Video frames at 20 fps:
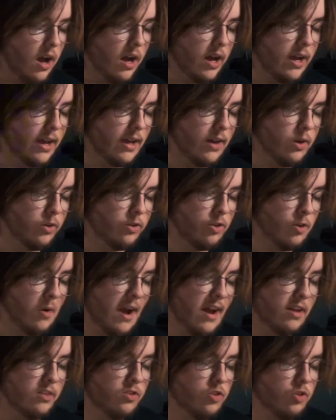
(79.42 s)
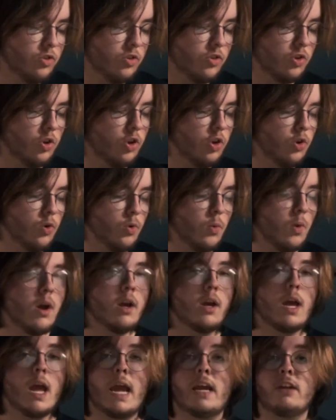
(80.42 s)
It also has 2
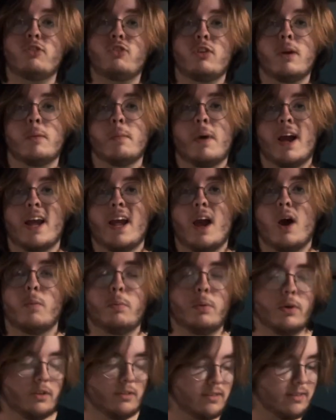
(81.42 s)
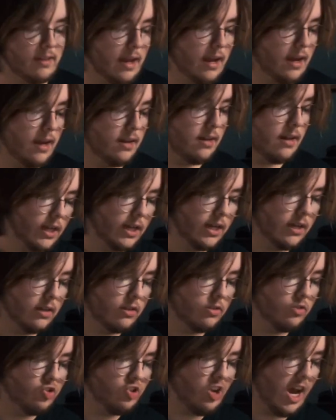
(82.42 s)
HDMI outputs and like a
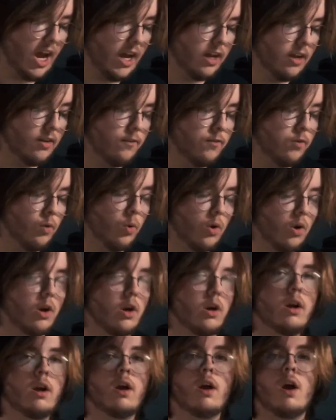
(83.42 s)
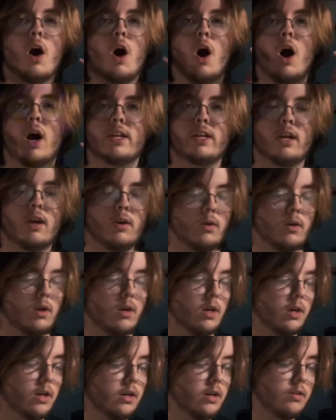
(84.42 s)
jack for audio,
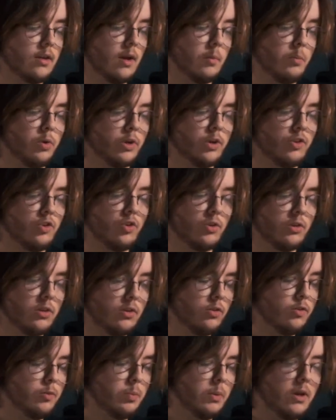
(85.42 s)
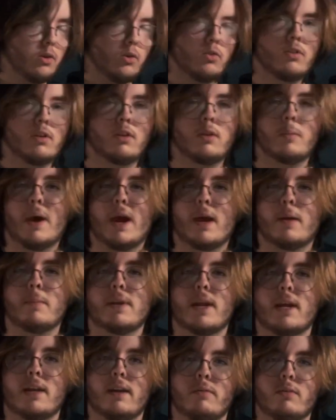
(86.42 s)
because I'm pretty sure there's speakers on the back,
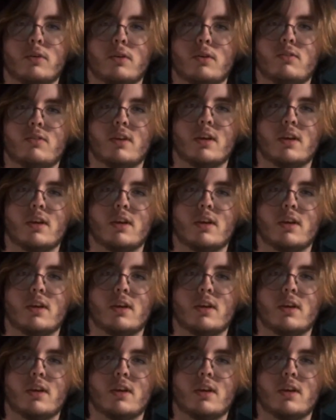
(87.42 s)
but I never use it